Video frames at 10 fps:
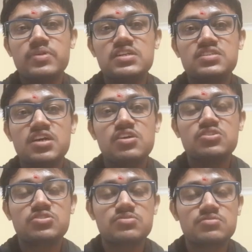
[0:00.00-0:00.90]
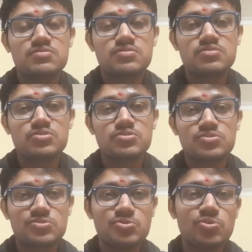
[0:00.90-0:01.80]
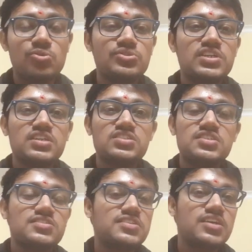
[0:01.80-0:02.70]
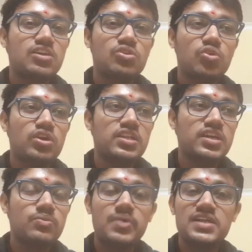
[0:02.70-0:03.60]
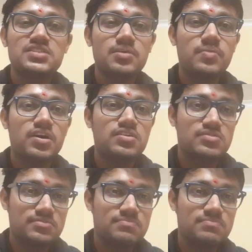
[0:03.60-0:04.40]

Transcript: are so close in distance. They are not. They are miles apart.